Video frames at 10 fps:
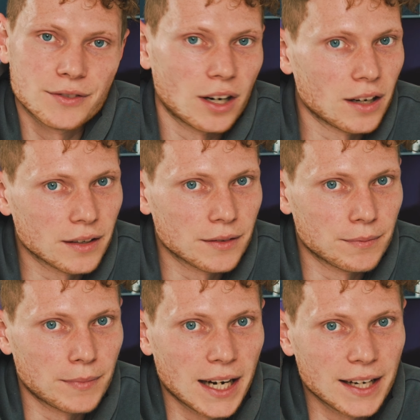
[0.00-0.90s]
got
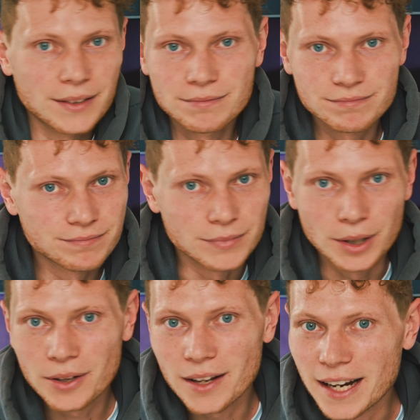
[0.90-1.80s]
my
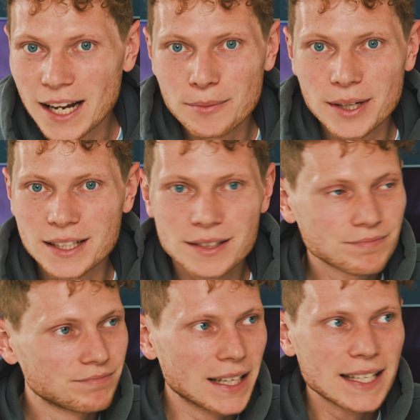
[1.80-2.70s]
other name, which
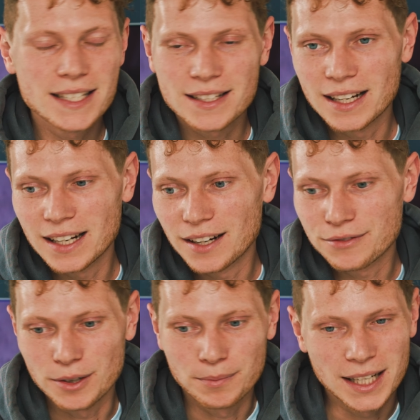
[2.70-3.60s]
is
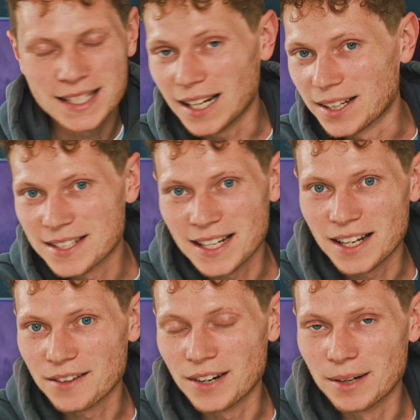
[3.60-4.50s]
from my Italian side
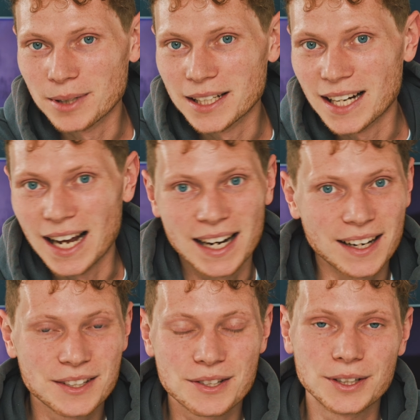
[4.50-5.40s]
of the family, and
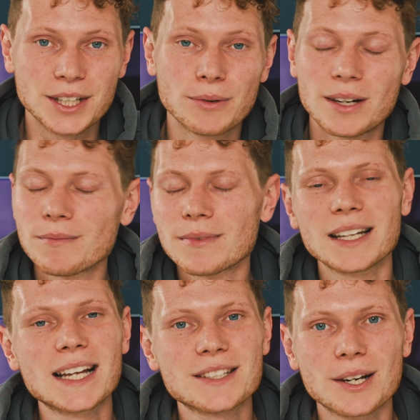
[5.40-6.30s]
I just thought, you know what,
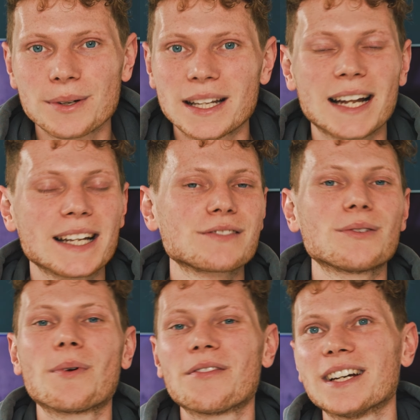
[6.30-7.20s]
let's go with that, let's
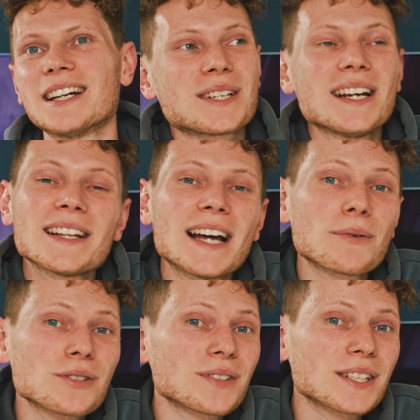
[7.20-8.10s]
run with it. So yeah, that
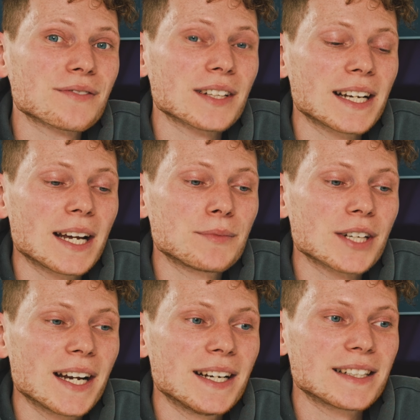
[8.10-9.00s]
was the reason for the name
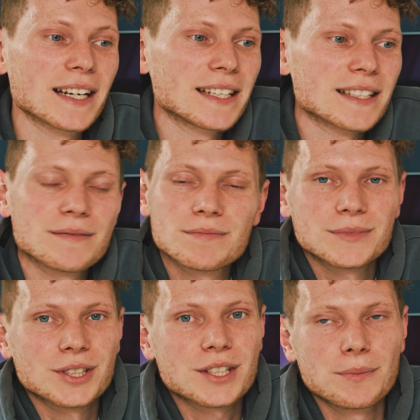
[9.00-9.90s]
change. It's
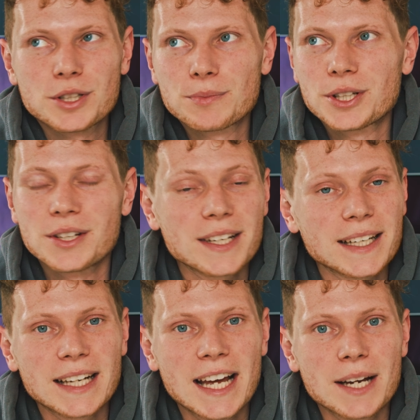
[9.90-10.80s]
just a much more unique
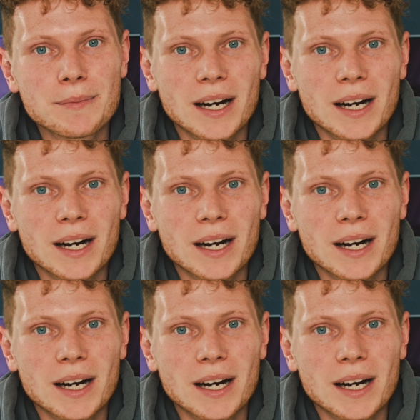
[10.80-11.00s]
name.